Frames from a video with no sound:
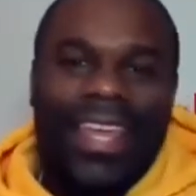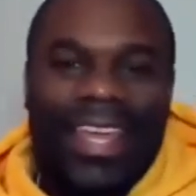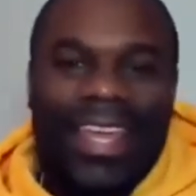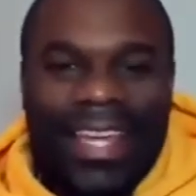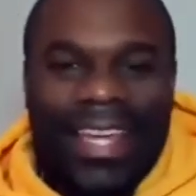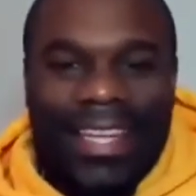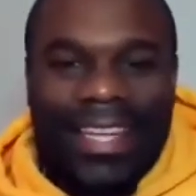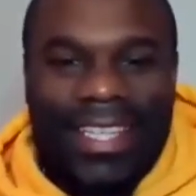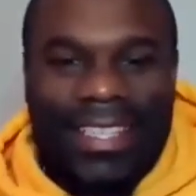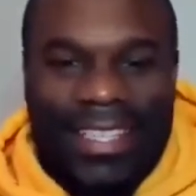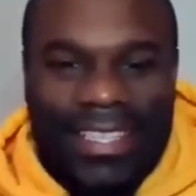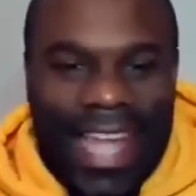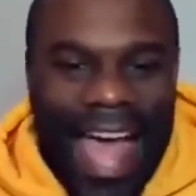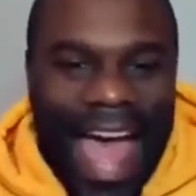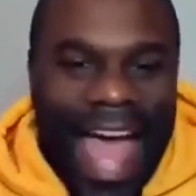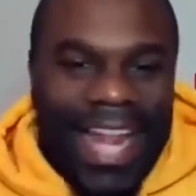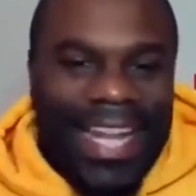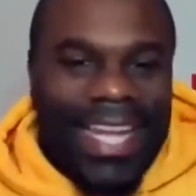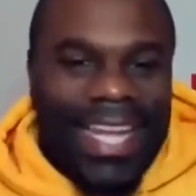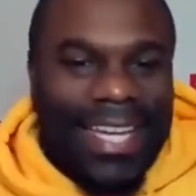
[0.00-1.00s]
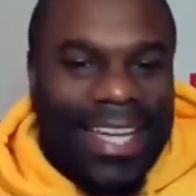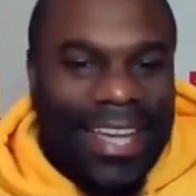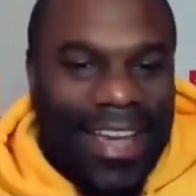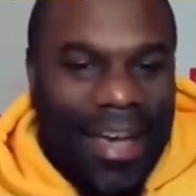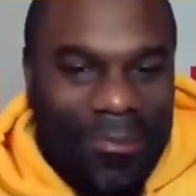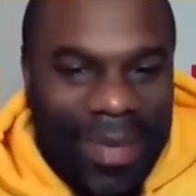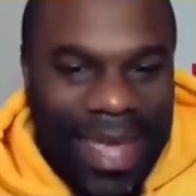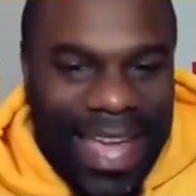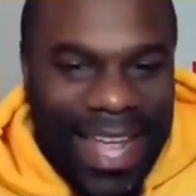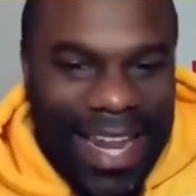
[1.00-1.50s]
They're starting to come
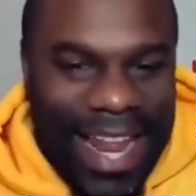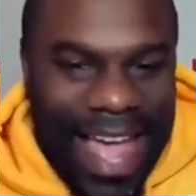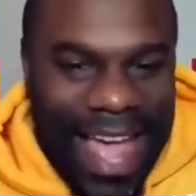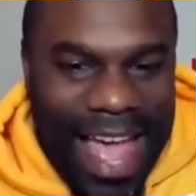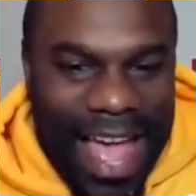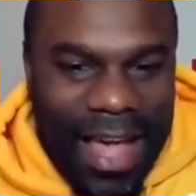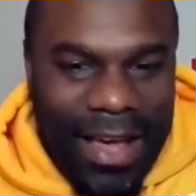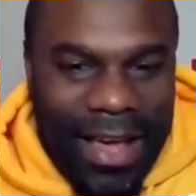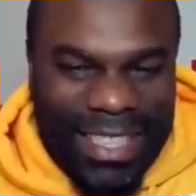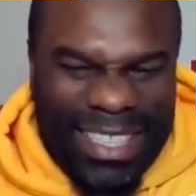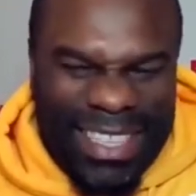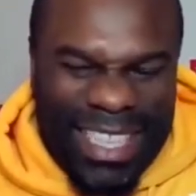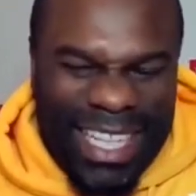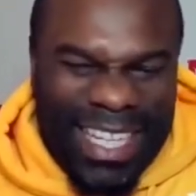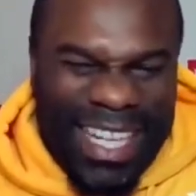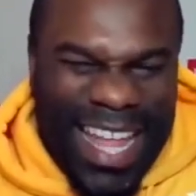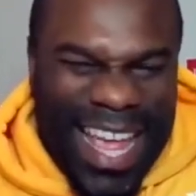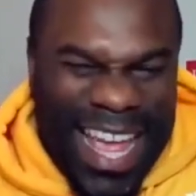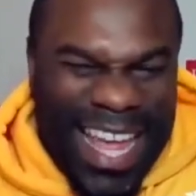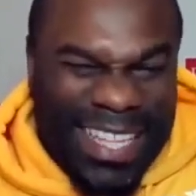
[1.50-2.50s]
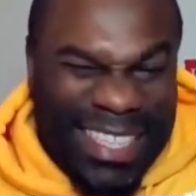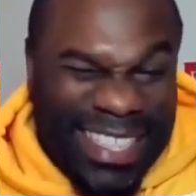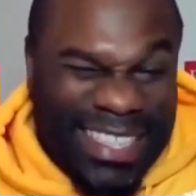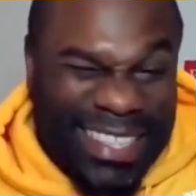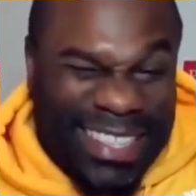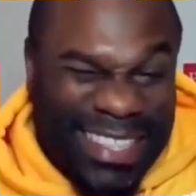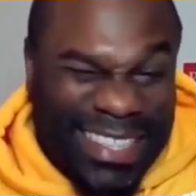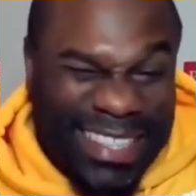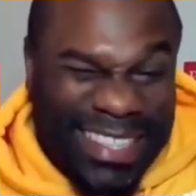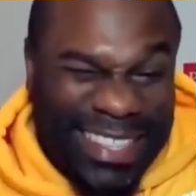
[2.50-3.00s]
in now. I see like
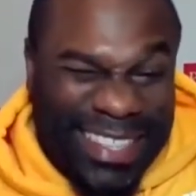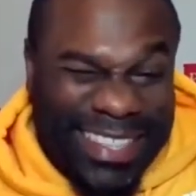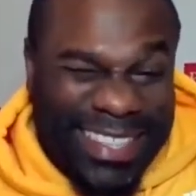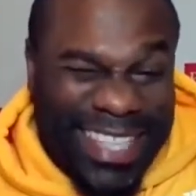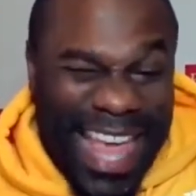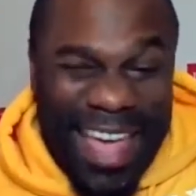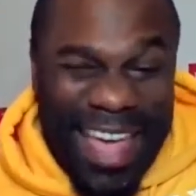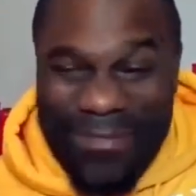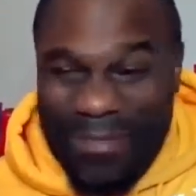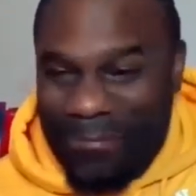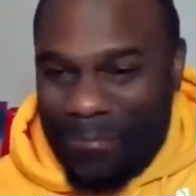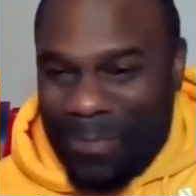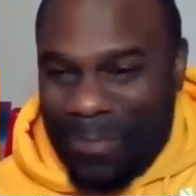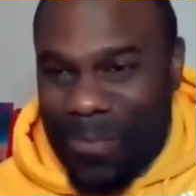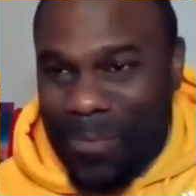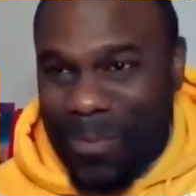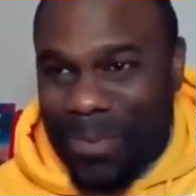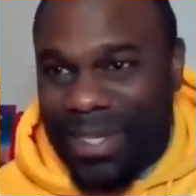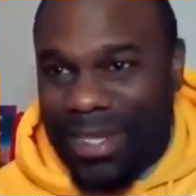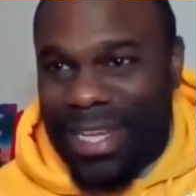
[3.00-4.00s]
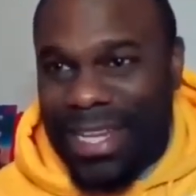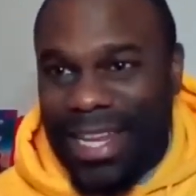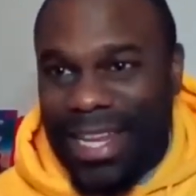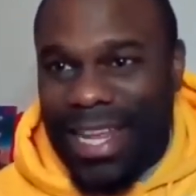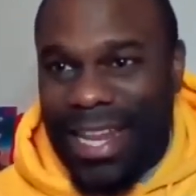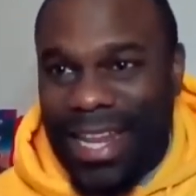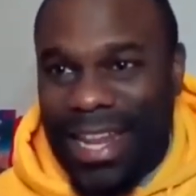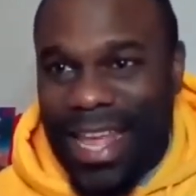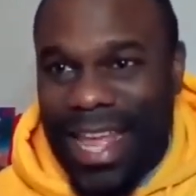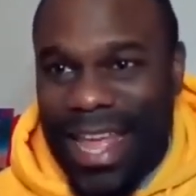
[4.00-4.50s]
there's 7 people in there
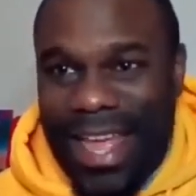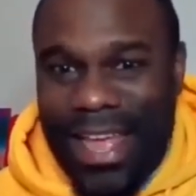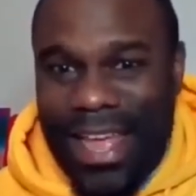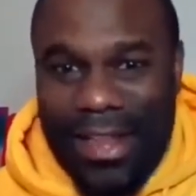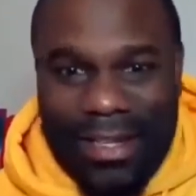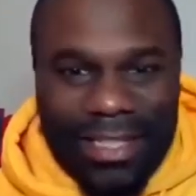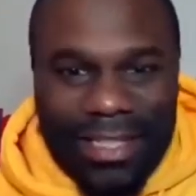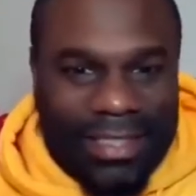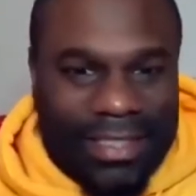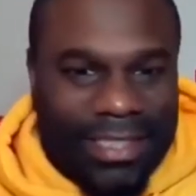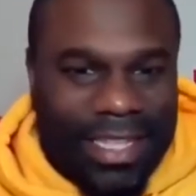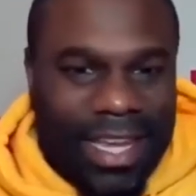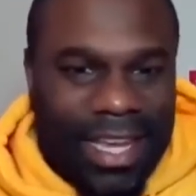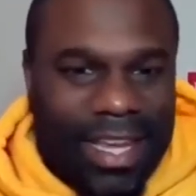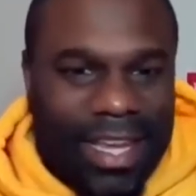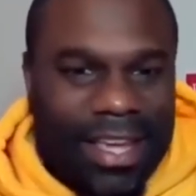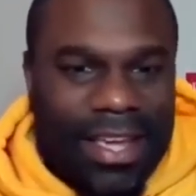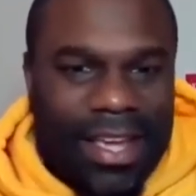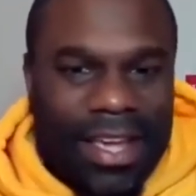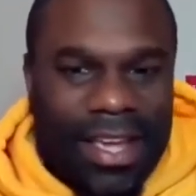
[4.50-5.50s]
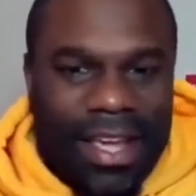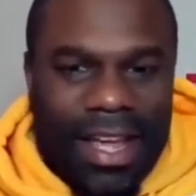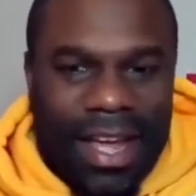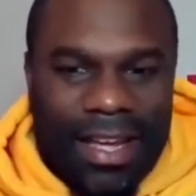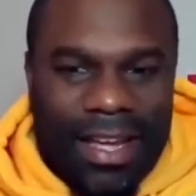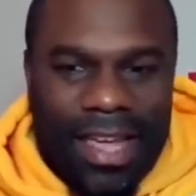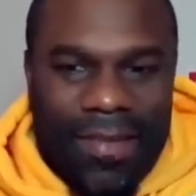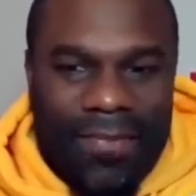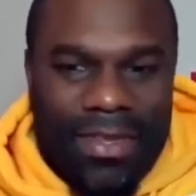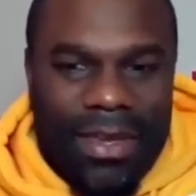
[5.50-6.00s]
now. Let's see. I'll
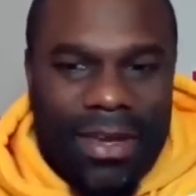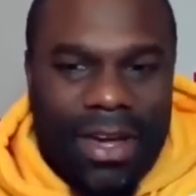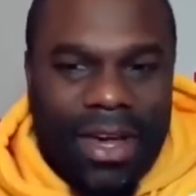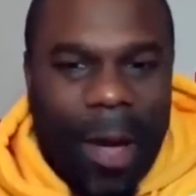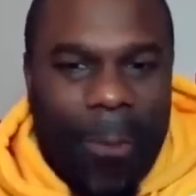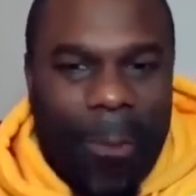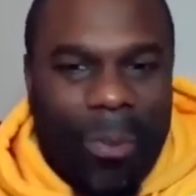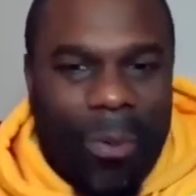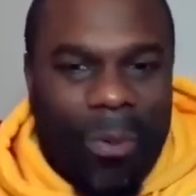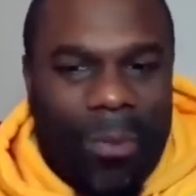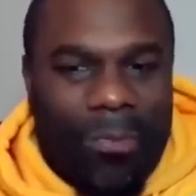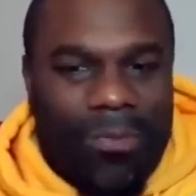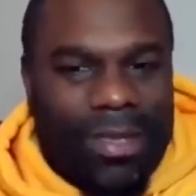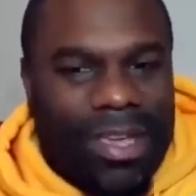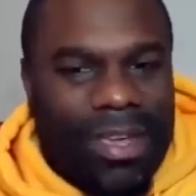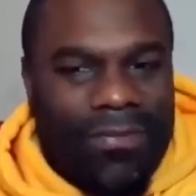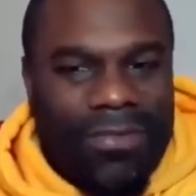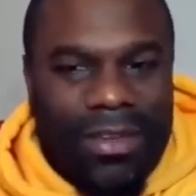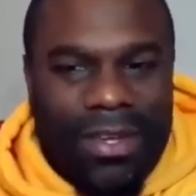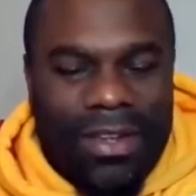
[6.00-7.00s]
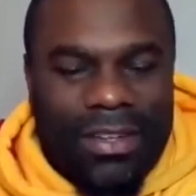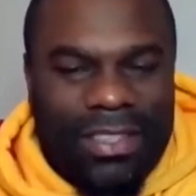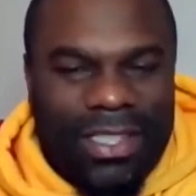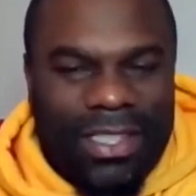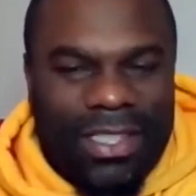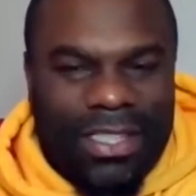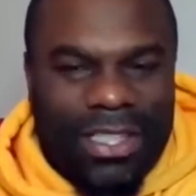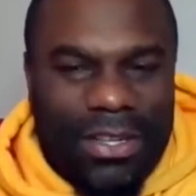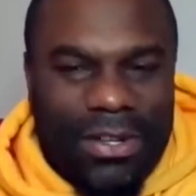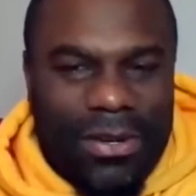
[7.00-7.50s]
give you a couple. I'm going to give you
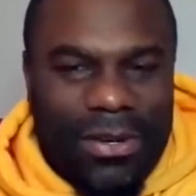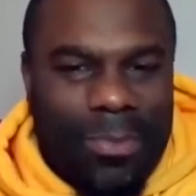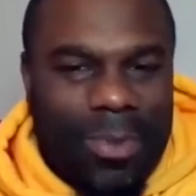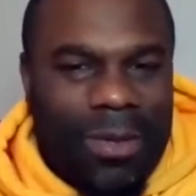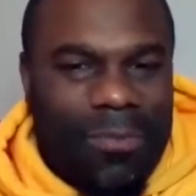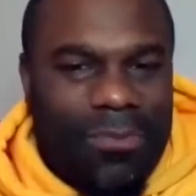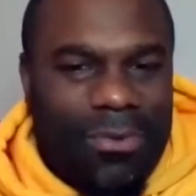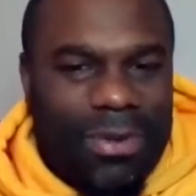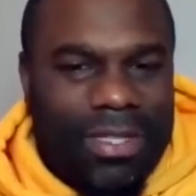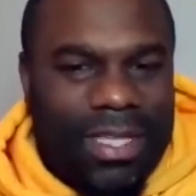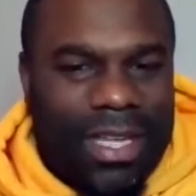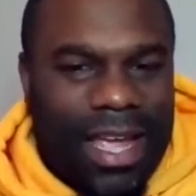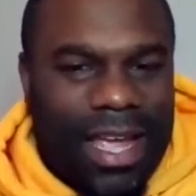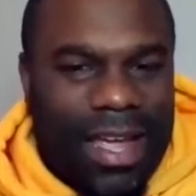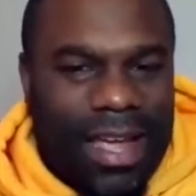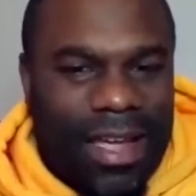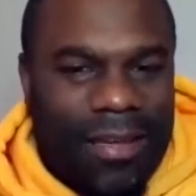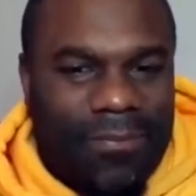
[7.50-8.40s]
just a little bit more time.